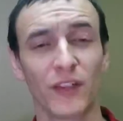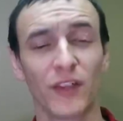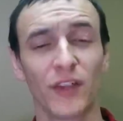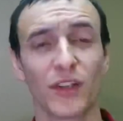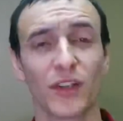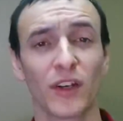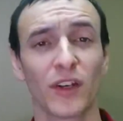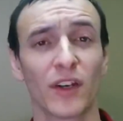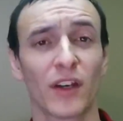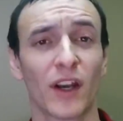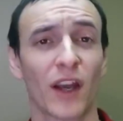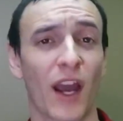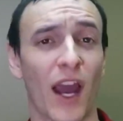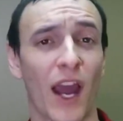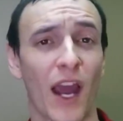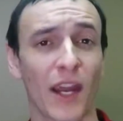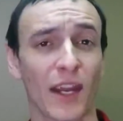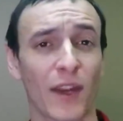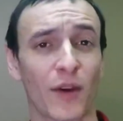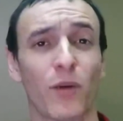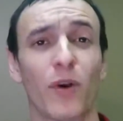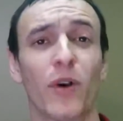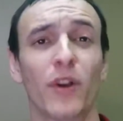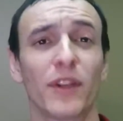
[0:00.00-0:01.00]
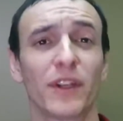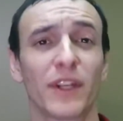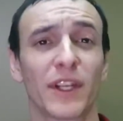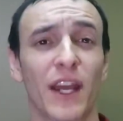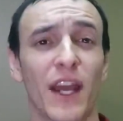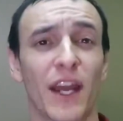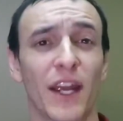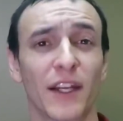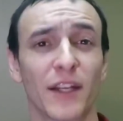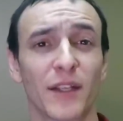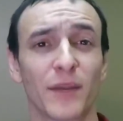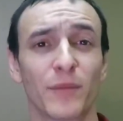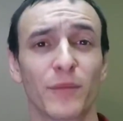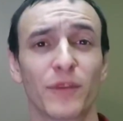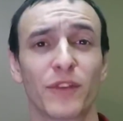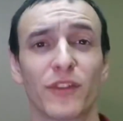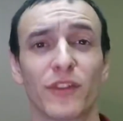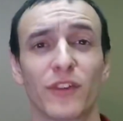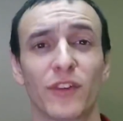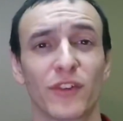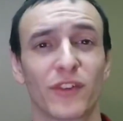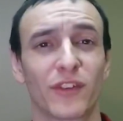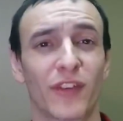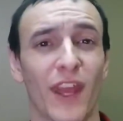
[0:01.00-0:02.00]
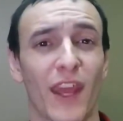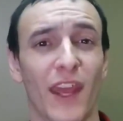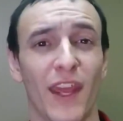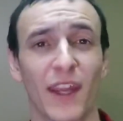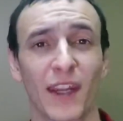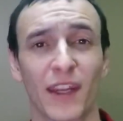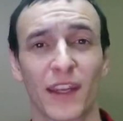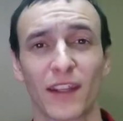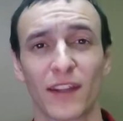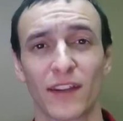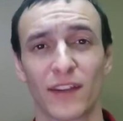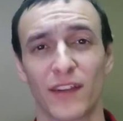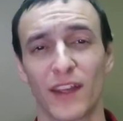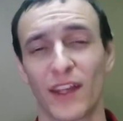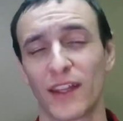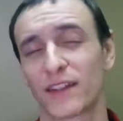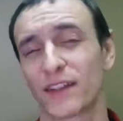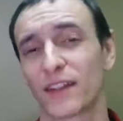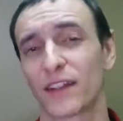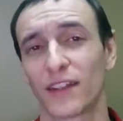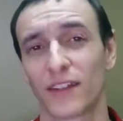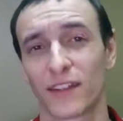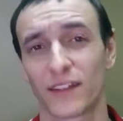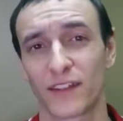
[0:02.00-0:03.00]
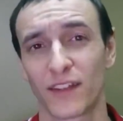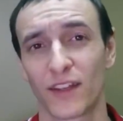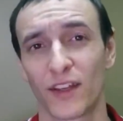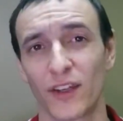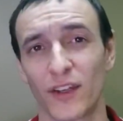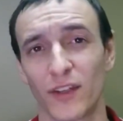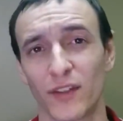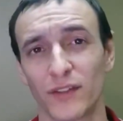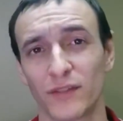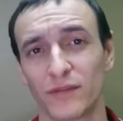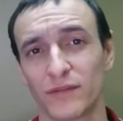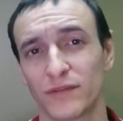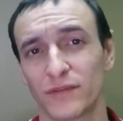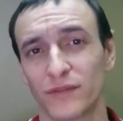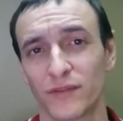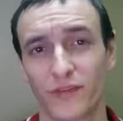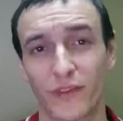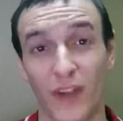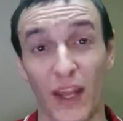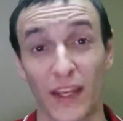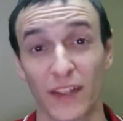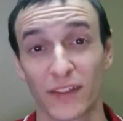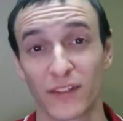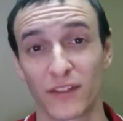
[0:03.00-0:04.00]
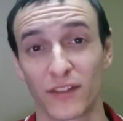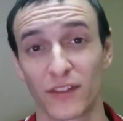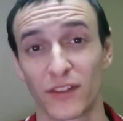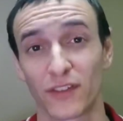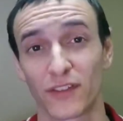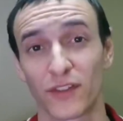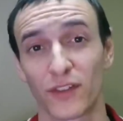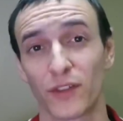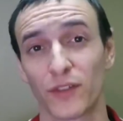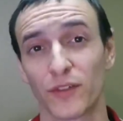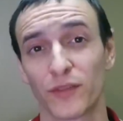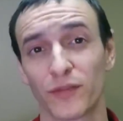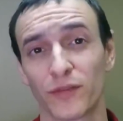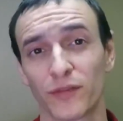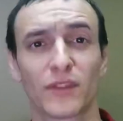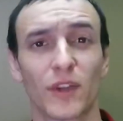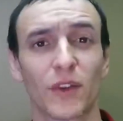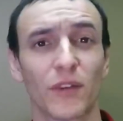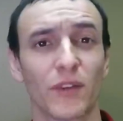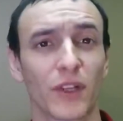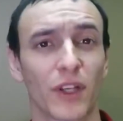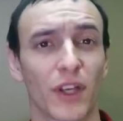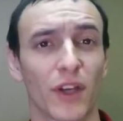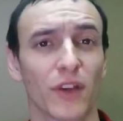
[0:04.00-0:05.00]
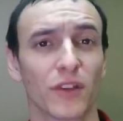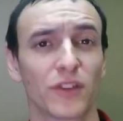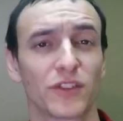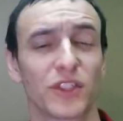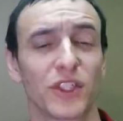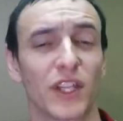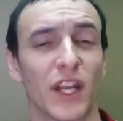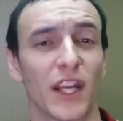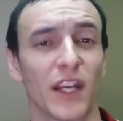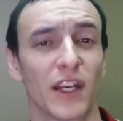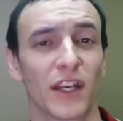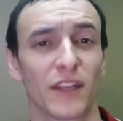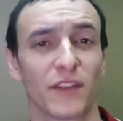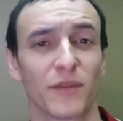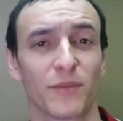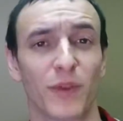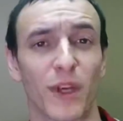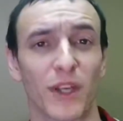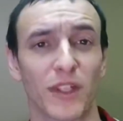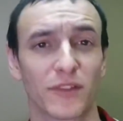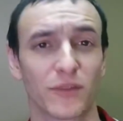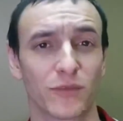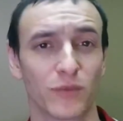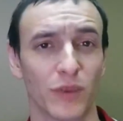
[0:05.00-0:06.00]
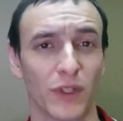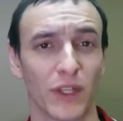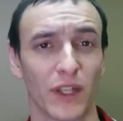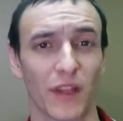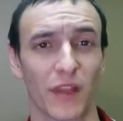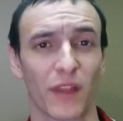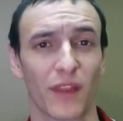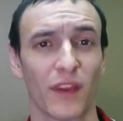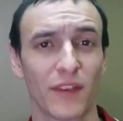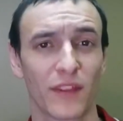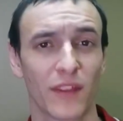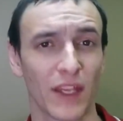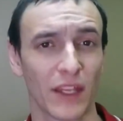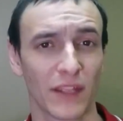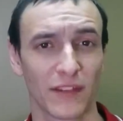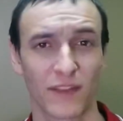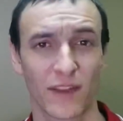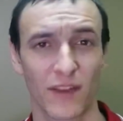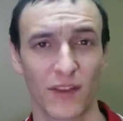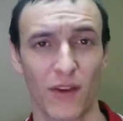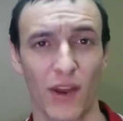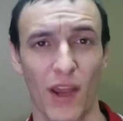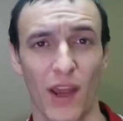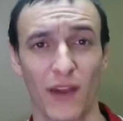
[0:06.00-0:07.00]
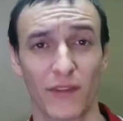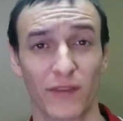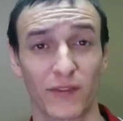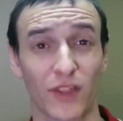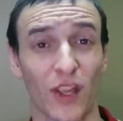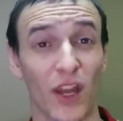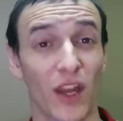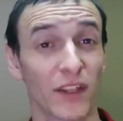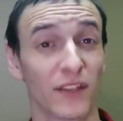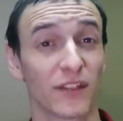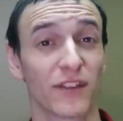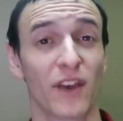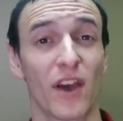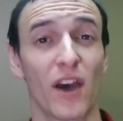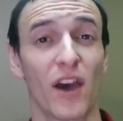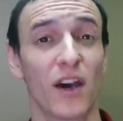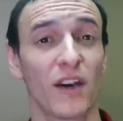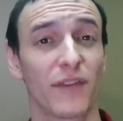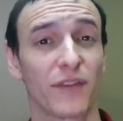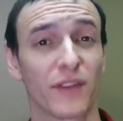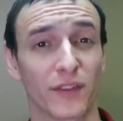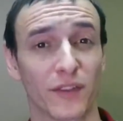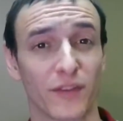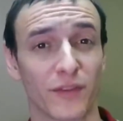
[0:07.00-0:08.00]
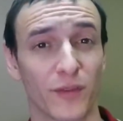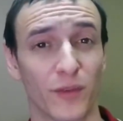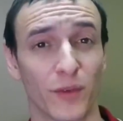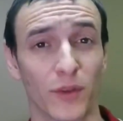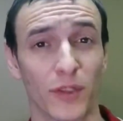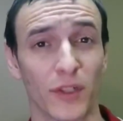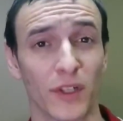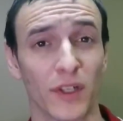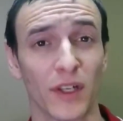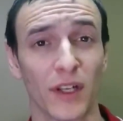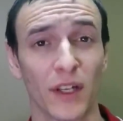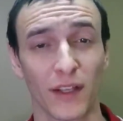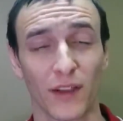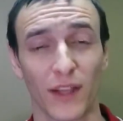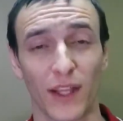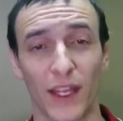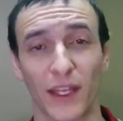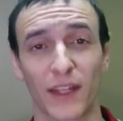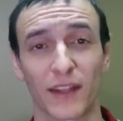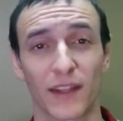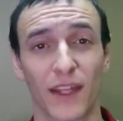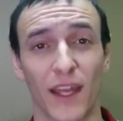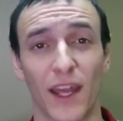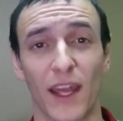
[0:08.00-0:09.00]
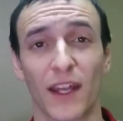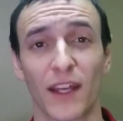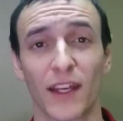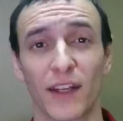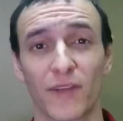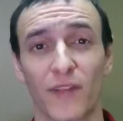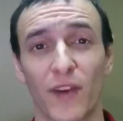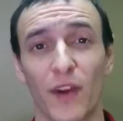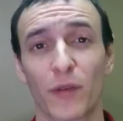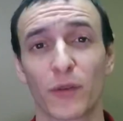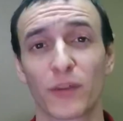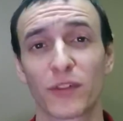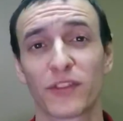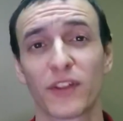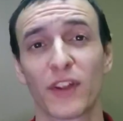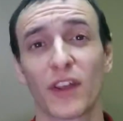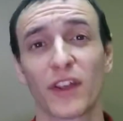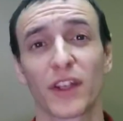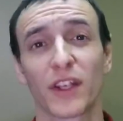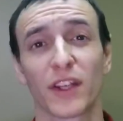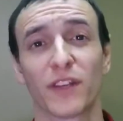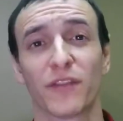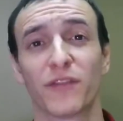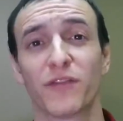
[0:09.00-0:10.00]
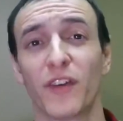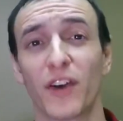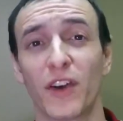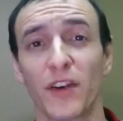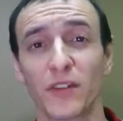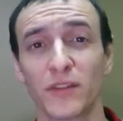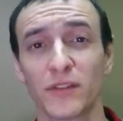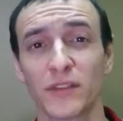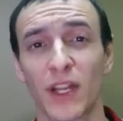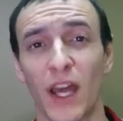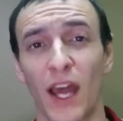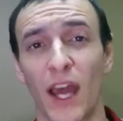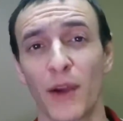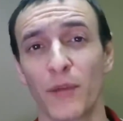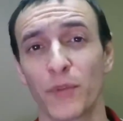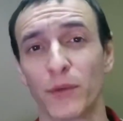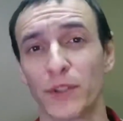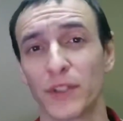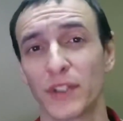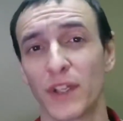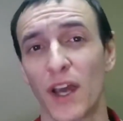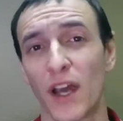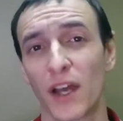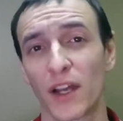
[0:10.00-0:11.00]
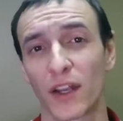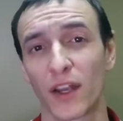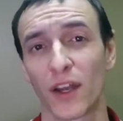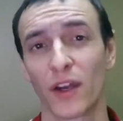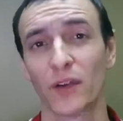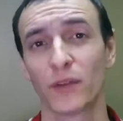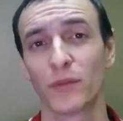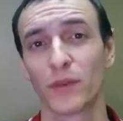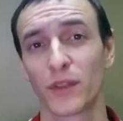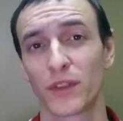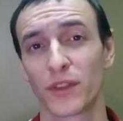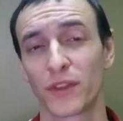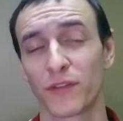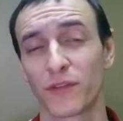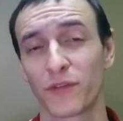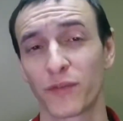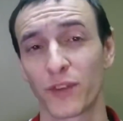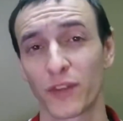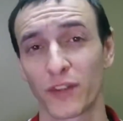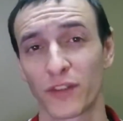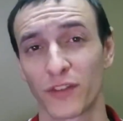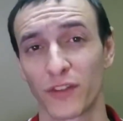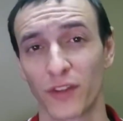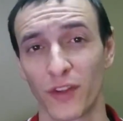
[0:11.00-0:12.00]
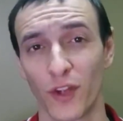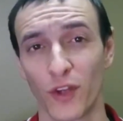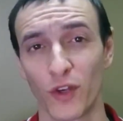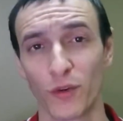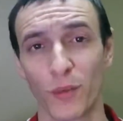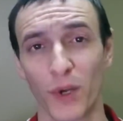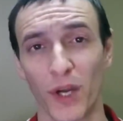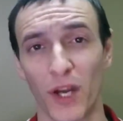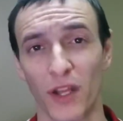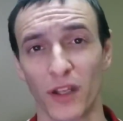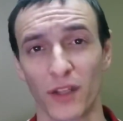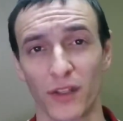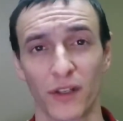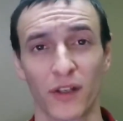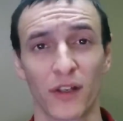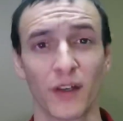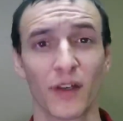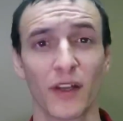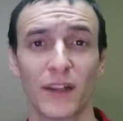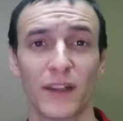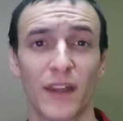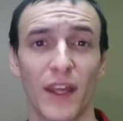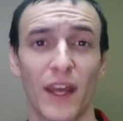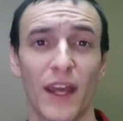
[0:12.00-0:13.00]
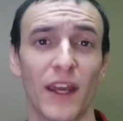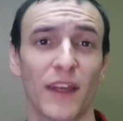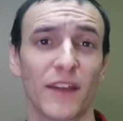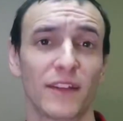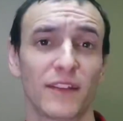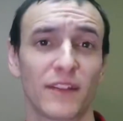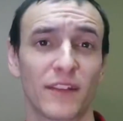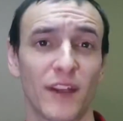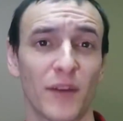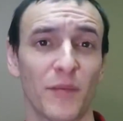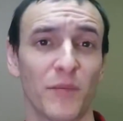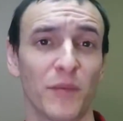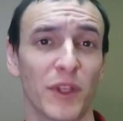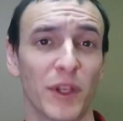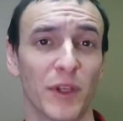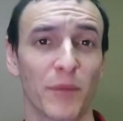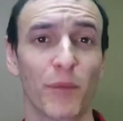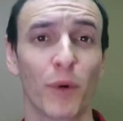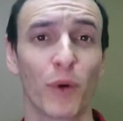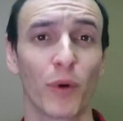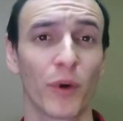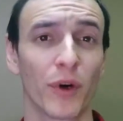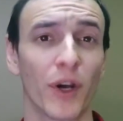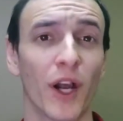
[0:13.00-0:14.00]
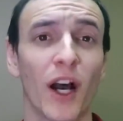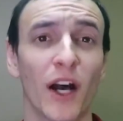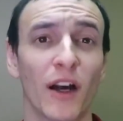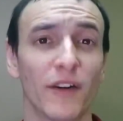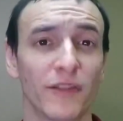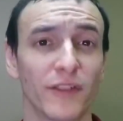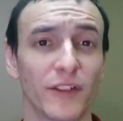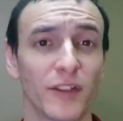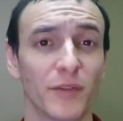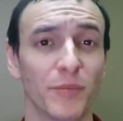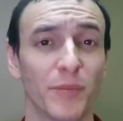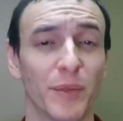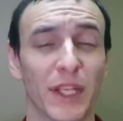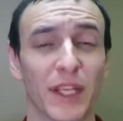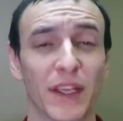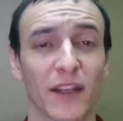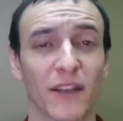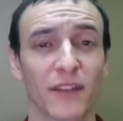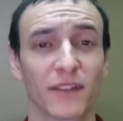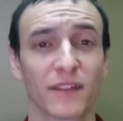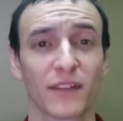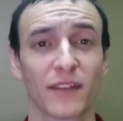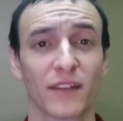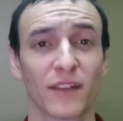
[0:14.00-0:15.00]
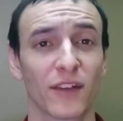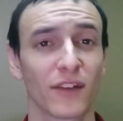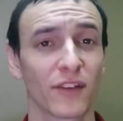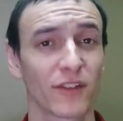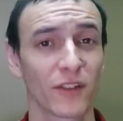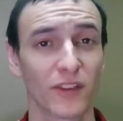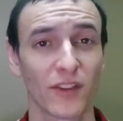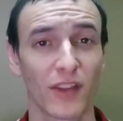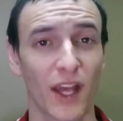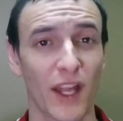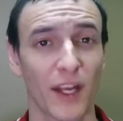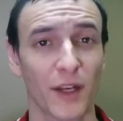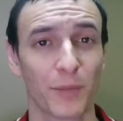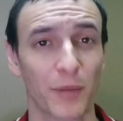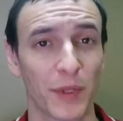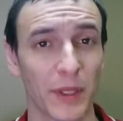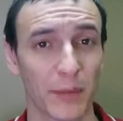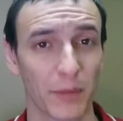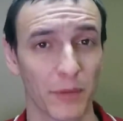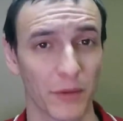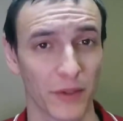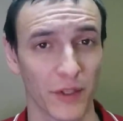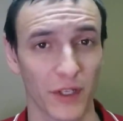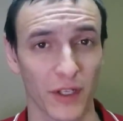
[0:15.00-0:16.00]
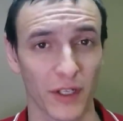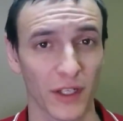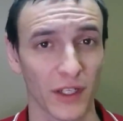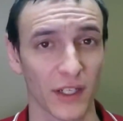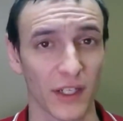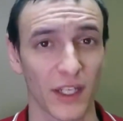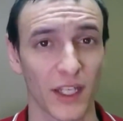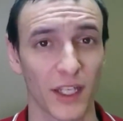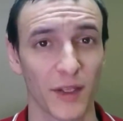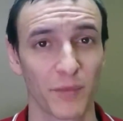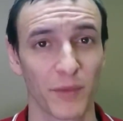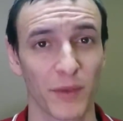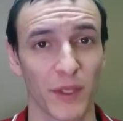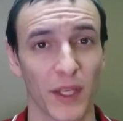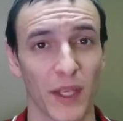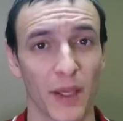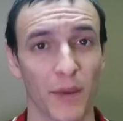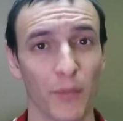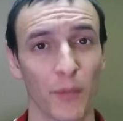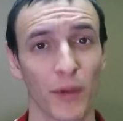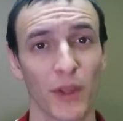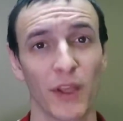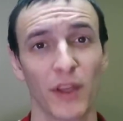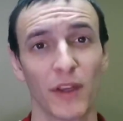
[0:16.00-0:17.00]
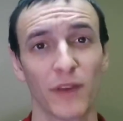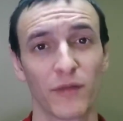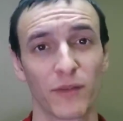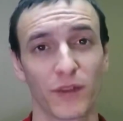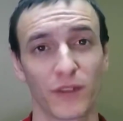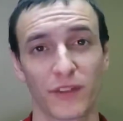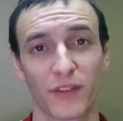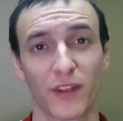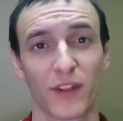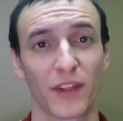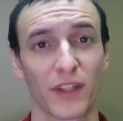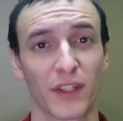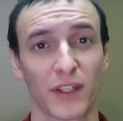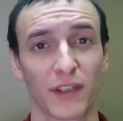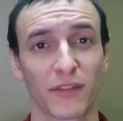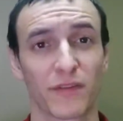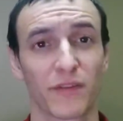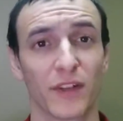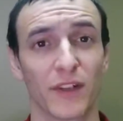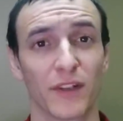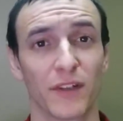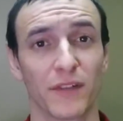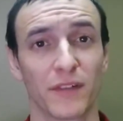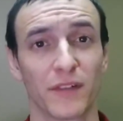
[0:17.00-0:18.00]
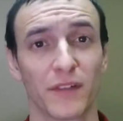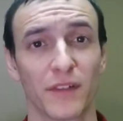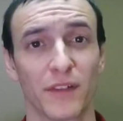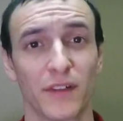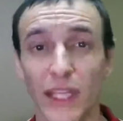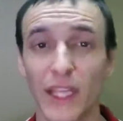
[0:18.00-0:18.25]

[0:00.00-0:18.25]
Your high quality items, your tech, that's going to sell faster. So don't negotiate as much with things that you have tons of offers for like that. If I were selling a phone, I would not go with the first low baller that sent me a poor offer, because there's a lot of people that are going to hit me up for selling a phone.